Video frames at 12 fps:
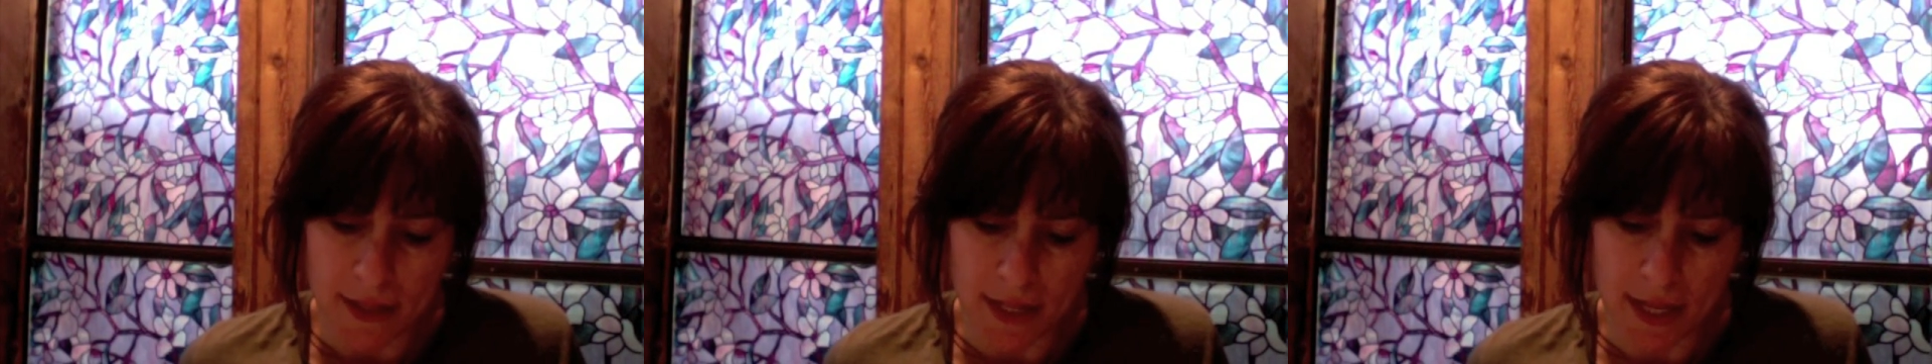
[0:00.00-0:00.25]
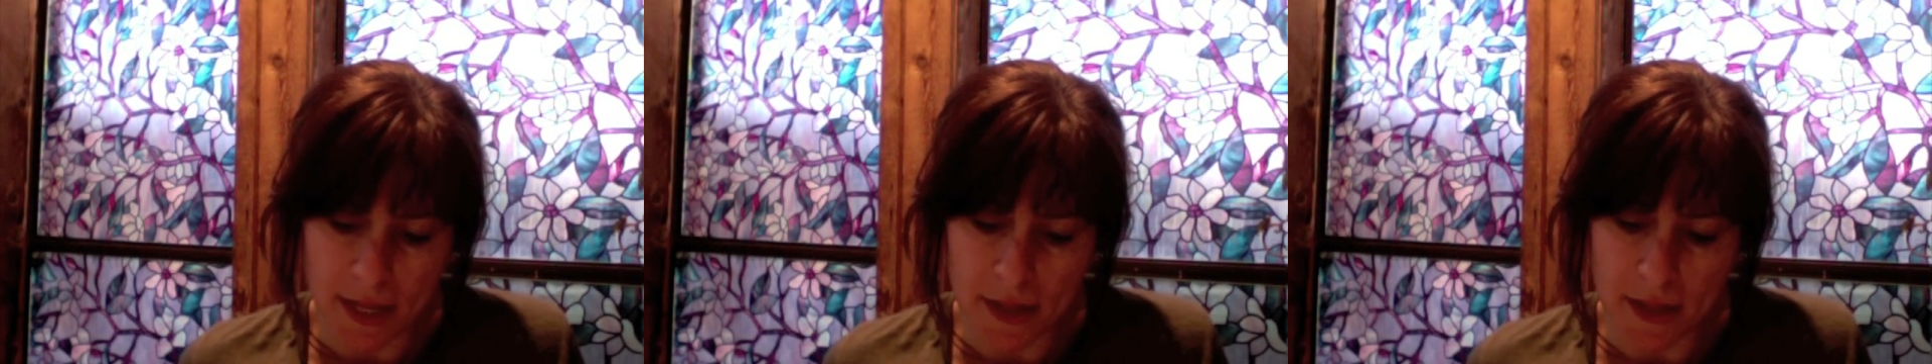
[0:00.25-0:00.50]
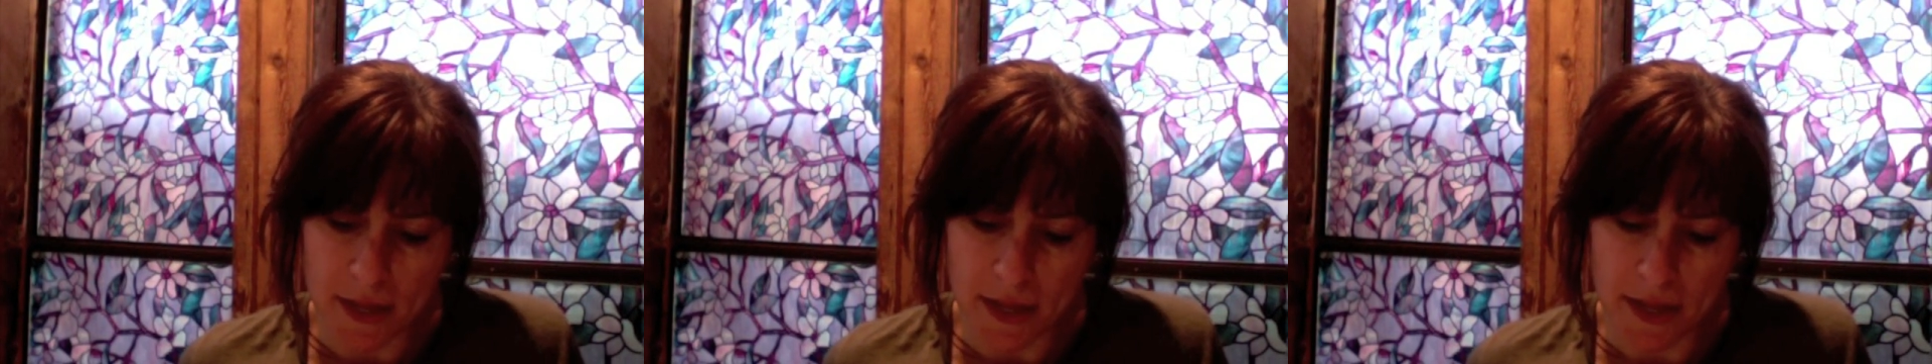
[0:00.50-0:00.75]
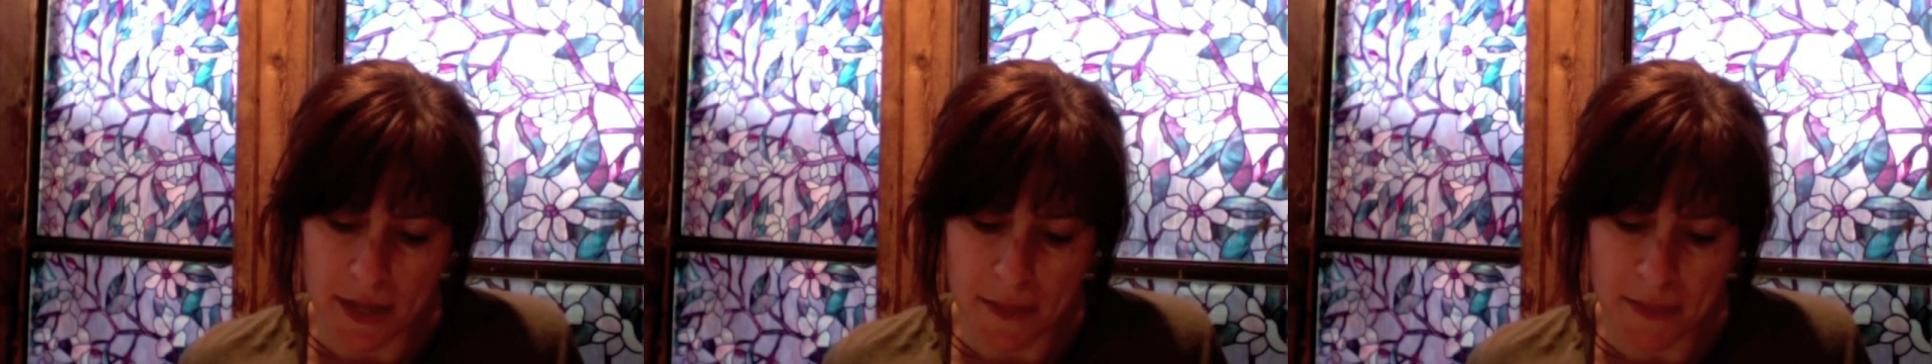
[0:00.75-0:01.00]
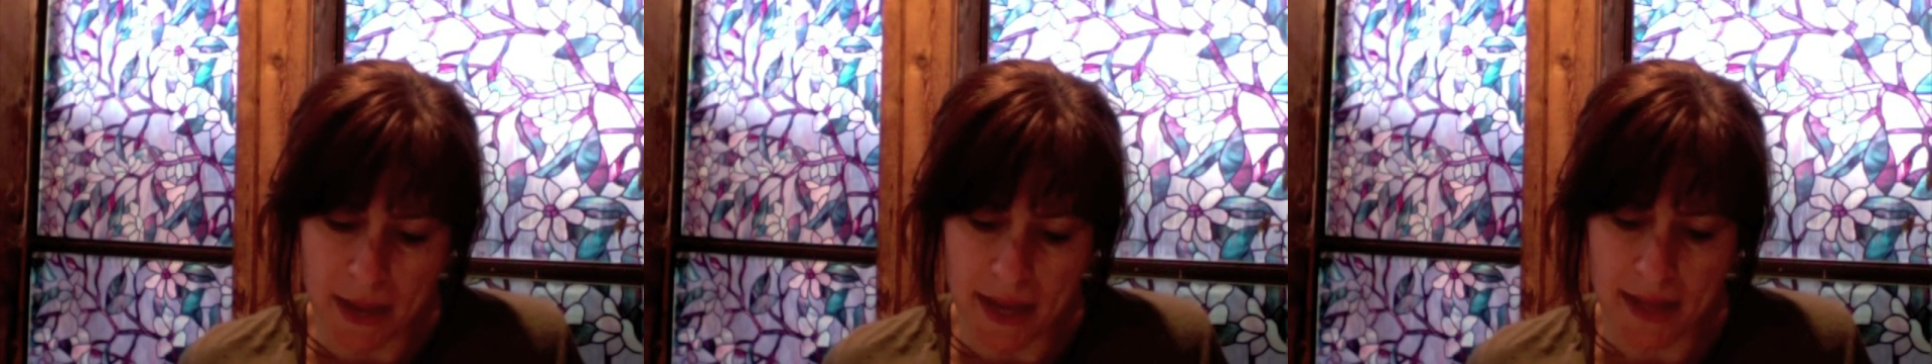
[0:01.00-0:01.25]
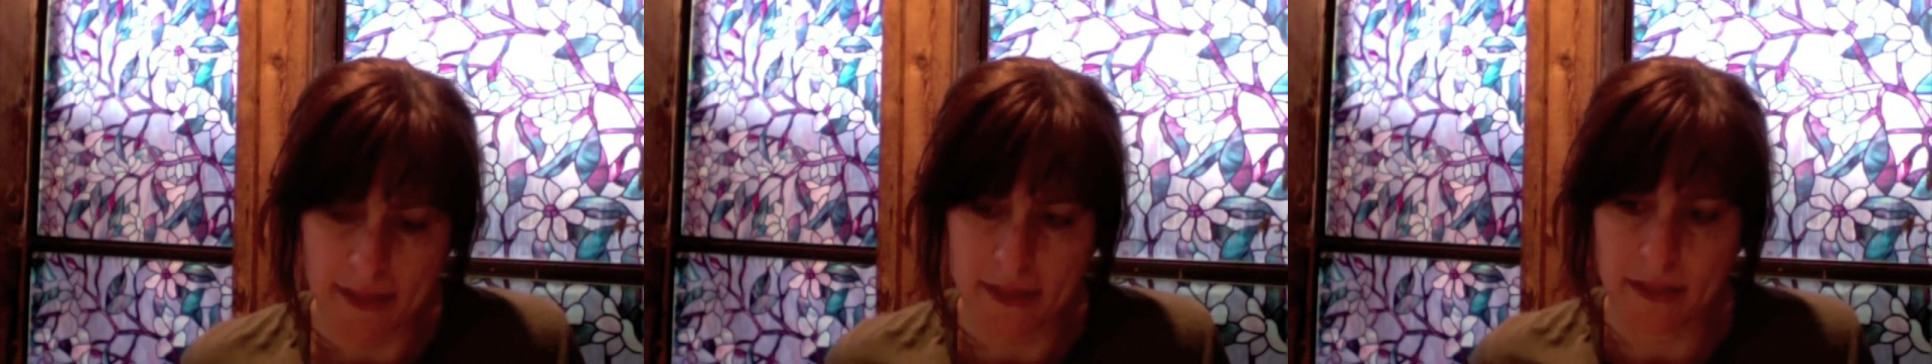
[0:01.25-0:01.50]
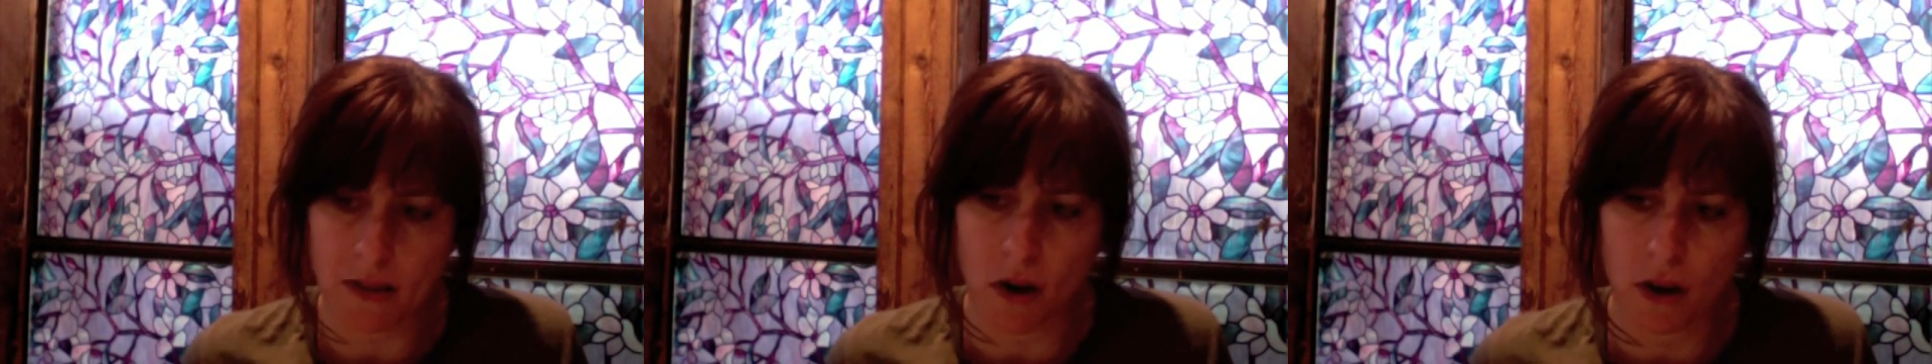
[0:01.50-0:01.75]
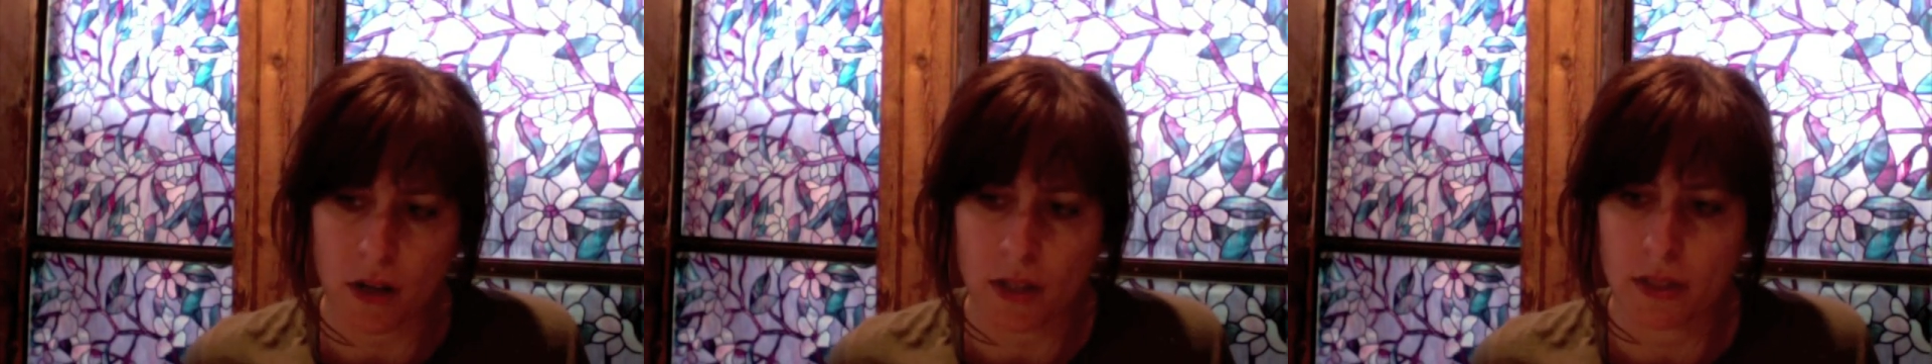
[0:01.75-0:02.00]
he makes
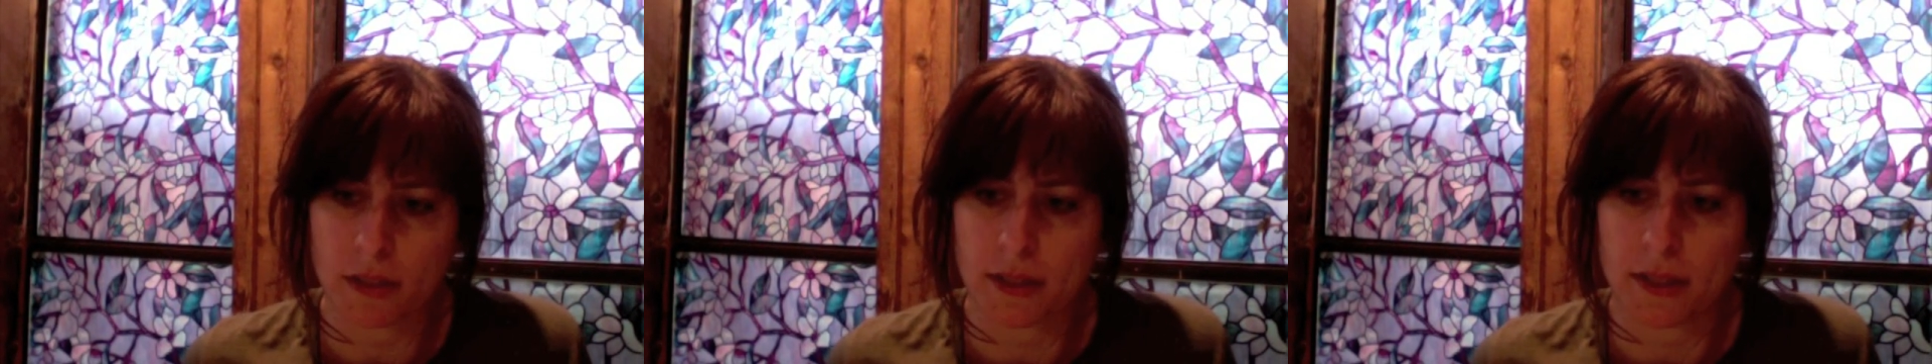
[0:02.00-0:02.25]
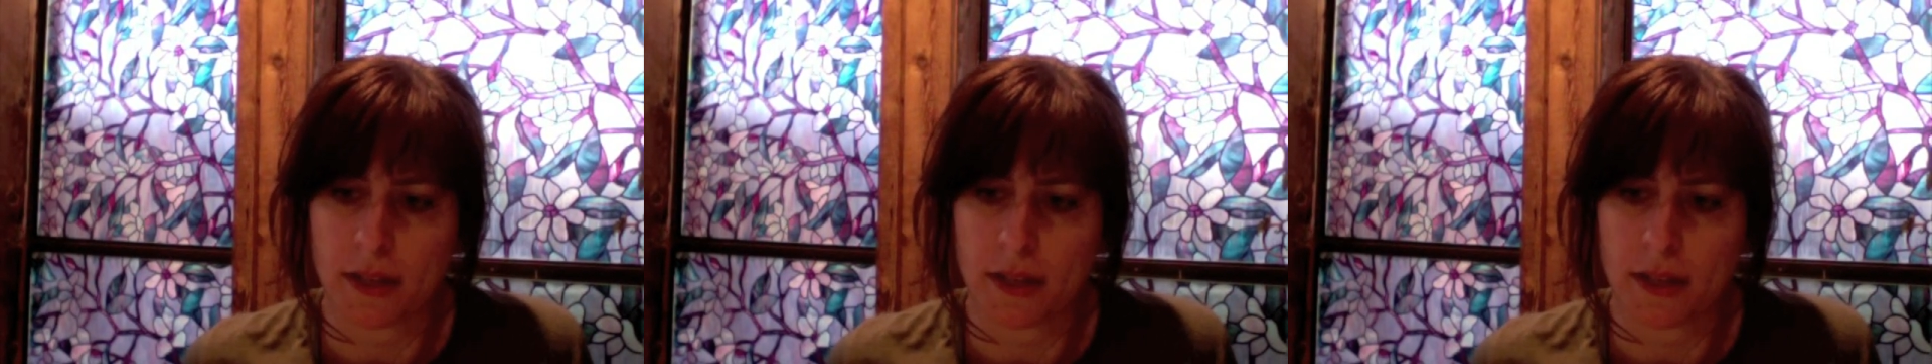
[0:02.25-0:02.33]
art